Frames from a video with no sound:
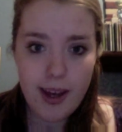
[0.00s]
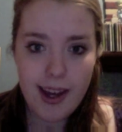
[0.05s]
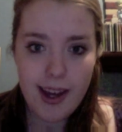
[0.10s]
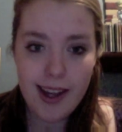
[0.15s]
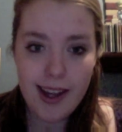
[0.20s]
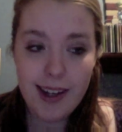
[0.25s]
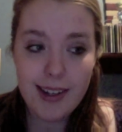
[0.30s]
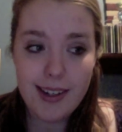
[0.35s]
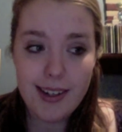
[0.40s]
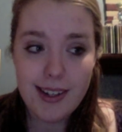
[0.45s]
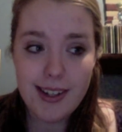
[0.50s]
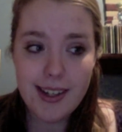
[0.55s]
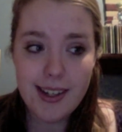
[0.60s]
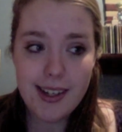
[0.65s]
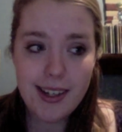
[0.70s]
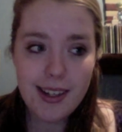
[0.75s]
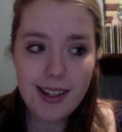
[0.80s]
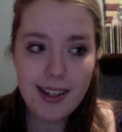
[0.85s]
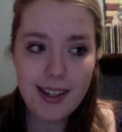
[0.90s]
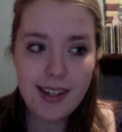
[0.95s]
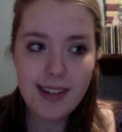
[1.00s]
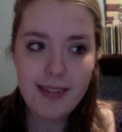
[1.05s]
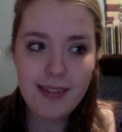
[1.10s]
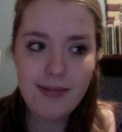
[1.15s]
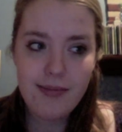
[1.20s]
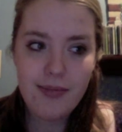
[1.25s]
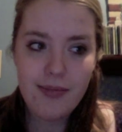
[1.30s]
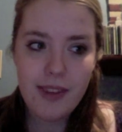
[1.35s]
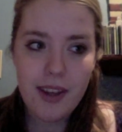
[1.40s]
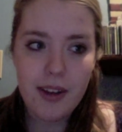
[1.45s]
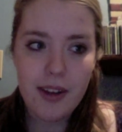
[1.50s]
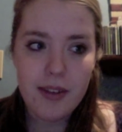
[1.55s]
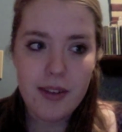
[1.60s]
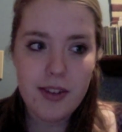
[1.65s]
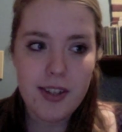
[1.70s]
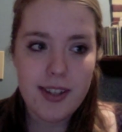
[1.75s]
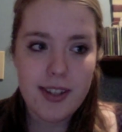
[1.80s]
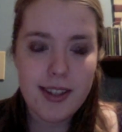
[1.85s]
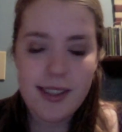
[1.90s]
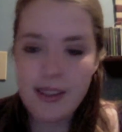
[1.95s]
and you know,
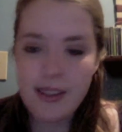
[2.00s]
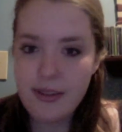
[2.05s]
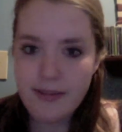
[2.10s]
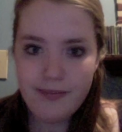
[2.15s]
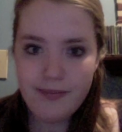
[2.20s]
just